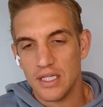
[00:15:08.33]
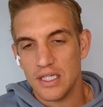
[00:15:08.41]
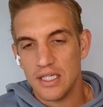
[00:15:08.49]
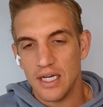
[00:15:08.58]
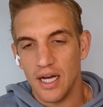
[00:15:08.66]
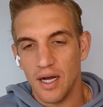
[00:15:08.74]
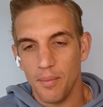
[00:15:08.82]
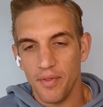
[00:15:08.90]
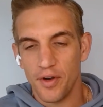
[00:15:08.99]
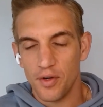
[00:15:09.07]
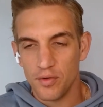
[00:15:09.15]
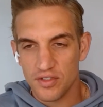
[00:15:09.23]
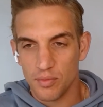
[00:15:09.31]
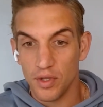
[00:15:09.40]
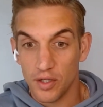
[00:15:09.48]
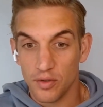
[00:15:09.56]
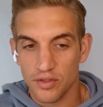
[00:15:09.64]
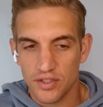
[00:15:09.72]
But they're doing some really
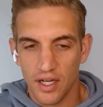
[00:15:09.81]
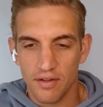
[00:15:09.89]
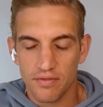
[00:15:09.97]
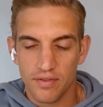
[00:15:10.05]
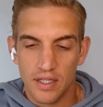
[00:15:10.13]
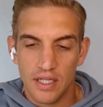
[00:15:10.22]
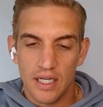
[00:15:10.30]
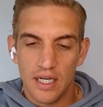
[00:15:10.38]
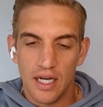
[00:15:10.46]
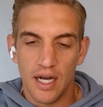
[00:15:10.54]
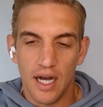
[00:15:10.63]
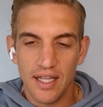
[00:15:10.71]
cool stuff. I'd